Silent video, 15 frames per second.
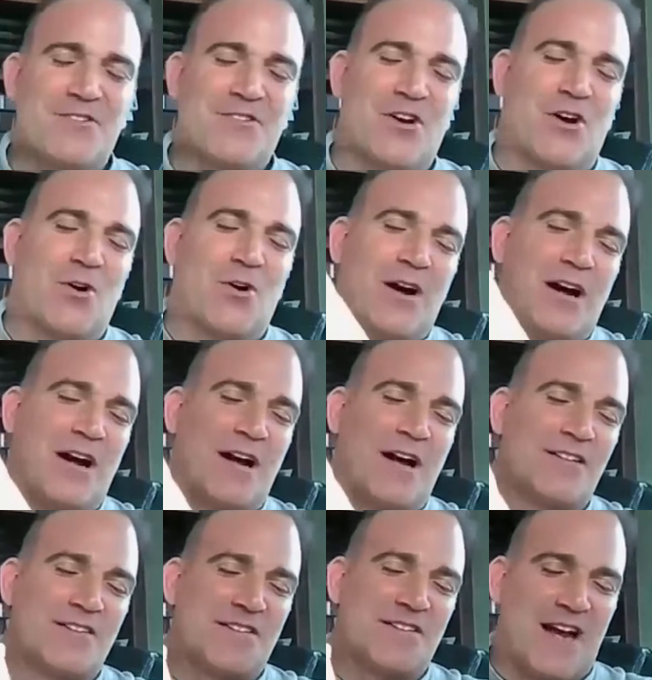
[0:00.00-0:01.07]
so I
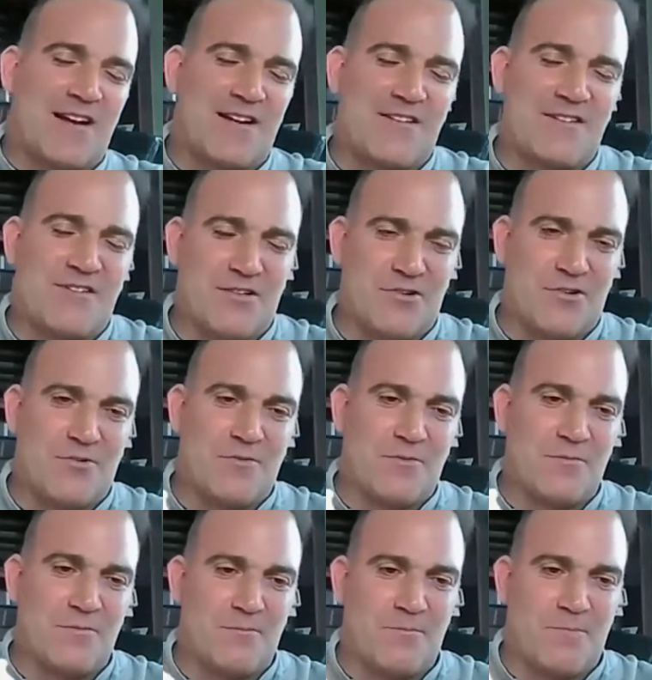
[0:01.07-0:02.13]
decided
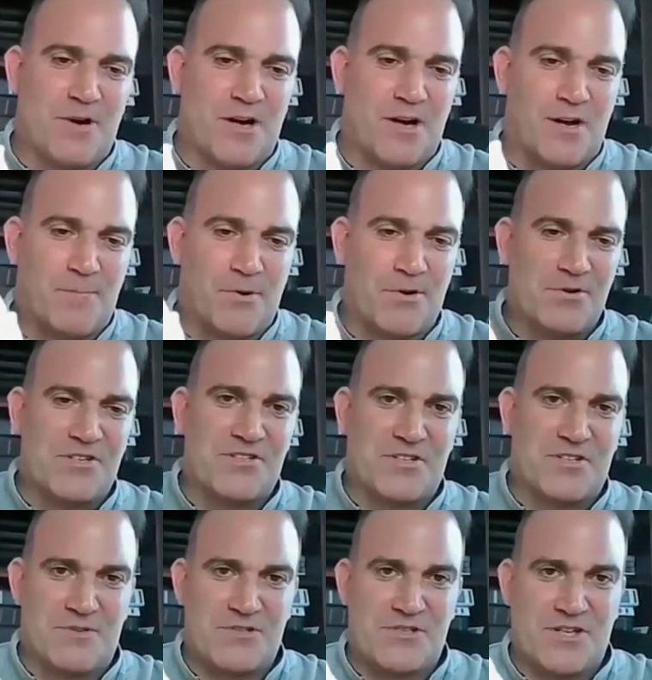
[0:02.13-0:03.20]
to purchase
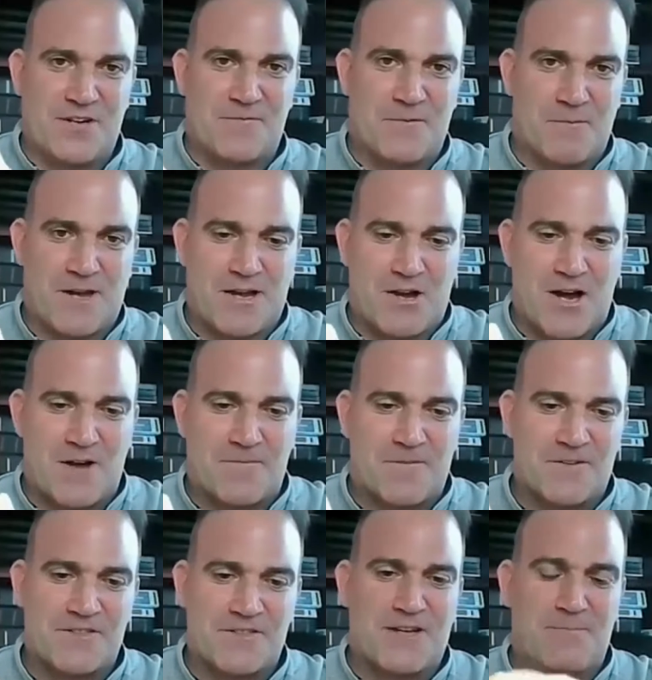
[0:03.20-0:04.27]
a machine for my
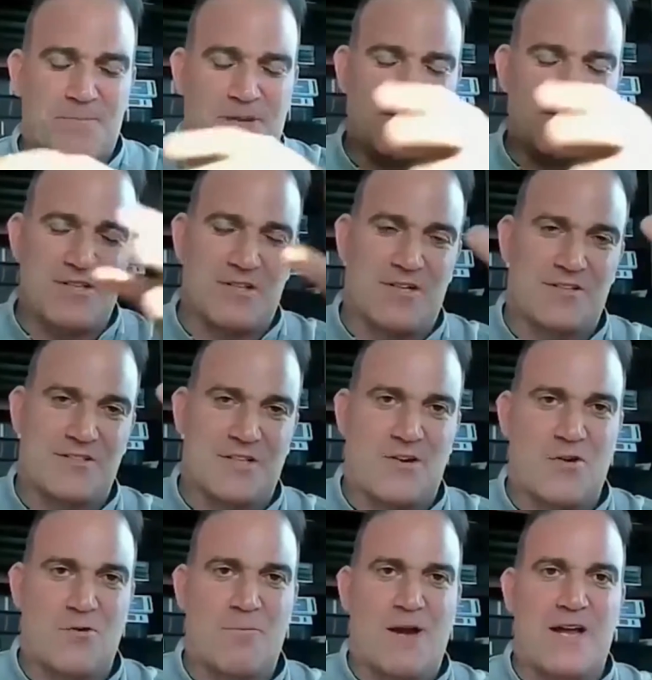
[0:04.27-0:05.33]
office that basically looks at
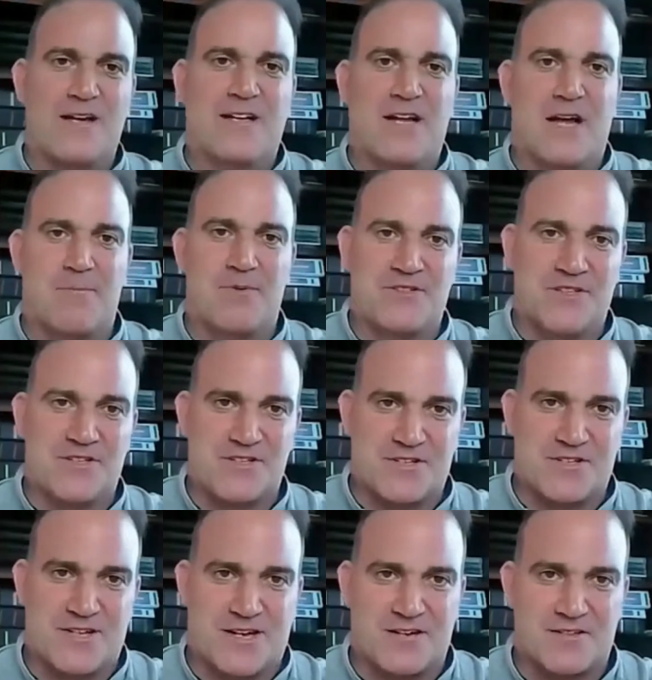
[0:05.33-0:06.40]
whole body
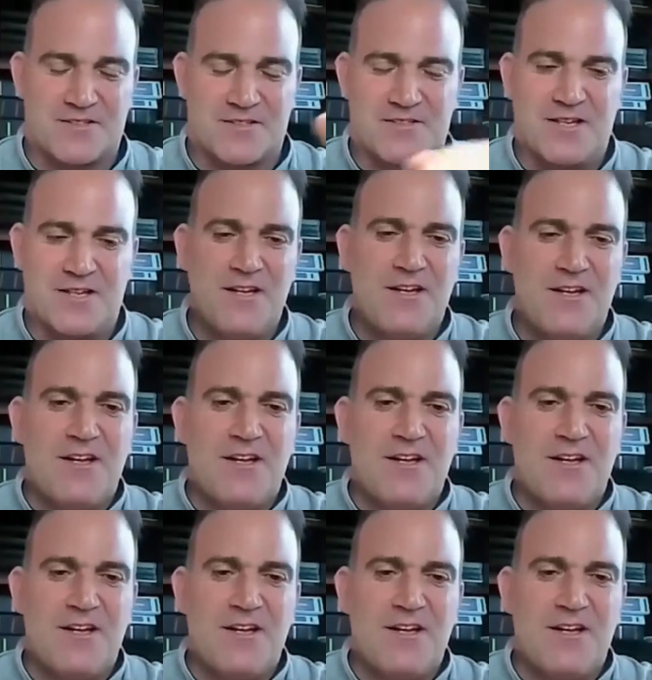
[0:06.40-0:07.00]
composition analysis.